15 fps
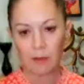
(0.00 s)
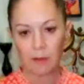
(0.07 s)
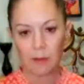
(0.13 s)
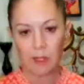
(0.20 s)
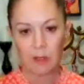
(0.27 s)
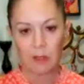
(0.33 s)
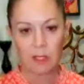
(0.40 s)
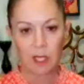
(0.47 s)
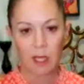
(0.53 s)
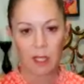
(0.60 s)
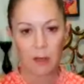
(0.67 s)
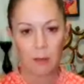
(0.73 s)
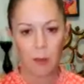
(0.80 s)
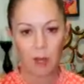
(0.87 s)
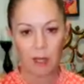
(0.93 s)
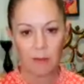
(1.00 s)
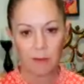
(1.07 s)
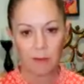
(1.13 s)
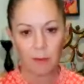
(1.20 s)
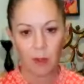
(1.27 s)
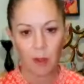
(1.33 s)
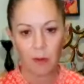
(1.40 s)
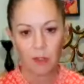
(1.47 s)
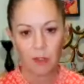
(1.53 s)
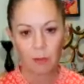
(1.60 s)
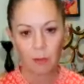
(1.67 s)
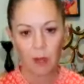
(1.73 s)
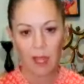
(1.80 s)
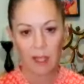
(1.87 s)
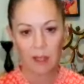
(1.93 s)
It feels like it might float
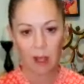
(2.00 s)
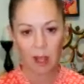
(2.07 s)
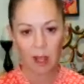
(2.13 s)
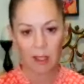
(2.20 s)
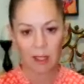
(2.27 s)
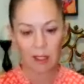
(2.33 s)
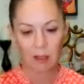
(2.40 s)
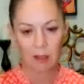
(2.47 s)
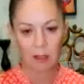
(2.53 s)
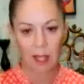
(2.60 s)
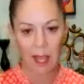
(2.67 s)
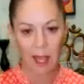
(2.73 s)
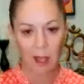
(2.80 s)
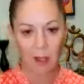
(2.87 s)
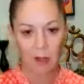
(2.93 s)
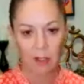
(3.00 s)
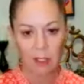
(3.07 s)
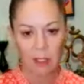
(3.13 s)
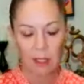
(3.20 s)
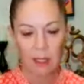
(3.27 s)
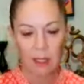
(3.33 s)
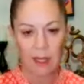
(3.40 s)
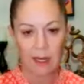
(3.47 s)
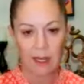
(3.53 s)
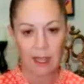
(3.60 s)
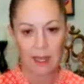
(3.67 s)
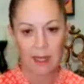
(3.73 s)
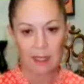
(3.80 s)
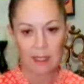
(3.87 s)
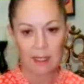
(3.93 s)
away like a cloud at
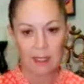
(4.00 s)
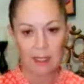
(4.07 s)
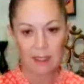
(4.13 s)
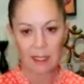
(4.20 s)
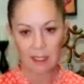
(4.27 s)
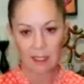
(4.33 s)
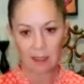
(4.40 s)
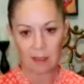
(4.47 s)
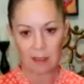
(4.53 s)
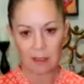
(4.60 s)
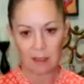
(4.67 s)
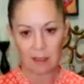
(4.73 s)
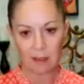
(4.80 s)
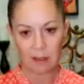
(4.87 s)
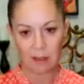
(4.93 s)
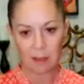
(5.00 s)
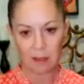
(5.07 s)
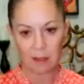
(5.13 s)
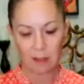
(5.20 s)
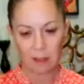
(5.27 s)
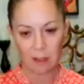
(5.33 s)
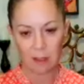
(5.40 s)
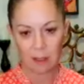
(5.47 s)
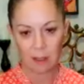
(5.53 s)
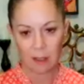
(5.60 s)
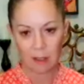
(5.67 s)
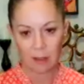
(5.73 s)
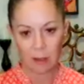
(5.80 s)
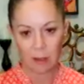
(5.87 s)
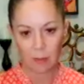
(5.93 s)
any second.
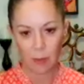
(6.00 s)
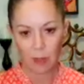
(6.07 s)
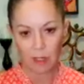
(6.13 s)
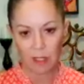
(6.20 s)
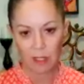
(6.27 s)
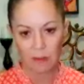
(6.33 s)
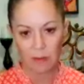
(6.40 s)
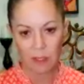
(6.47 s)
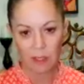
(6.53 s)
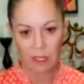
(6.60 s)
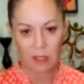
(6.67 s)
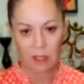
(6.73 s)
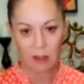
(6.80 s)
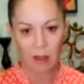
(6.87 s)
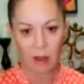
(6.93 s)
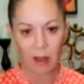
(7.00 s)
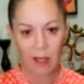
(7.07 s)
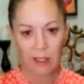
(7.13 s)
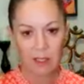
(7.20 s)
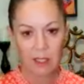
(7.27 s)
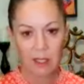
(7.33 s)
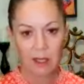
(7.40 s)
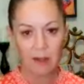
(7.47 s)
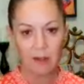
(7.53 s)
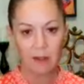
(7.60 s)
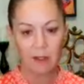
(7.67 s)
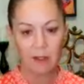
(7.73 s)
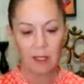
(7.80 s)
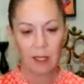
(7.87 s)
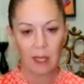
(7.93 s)
The body's feeling lighter
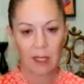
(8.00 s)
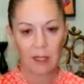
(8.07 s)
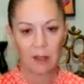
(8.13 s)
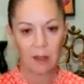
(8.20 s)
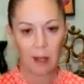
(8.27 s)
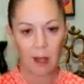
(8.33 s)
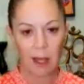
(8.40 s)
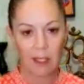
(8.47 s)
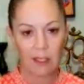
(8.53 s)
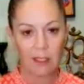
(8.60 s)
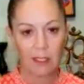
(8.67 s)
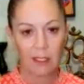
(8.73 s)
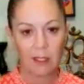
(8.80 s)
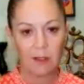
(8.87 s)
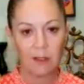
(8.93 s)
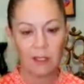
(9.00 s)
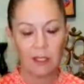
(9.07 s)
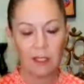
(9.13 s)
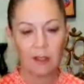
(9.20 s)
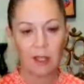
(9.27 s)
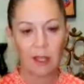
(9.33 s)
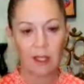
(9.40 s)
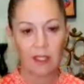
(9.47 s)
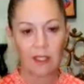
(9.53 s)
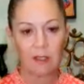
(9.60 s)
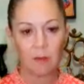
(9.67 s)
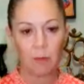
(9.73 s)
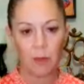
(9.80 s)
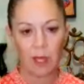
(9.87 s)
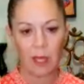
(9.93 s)
and lighter, like
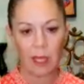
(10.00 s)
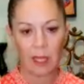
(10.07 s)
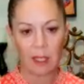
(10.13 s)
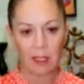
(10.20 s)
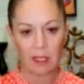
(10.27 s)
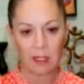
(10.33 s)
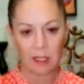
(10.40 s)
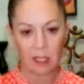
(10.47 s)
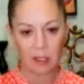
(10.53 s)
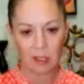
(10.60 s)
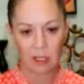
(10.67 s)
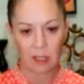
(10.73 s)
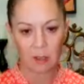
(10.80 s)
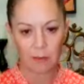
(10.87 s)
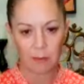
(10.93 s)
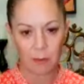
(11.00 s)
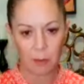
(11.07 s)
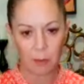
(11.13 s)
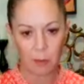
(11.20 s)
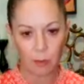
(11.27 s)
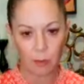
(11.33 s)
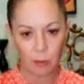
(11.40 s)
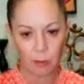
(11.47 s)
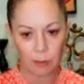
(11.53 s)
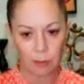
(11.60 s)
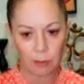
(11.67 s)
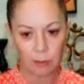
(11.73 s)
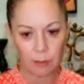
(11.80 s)
it's barely touching the floor.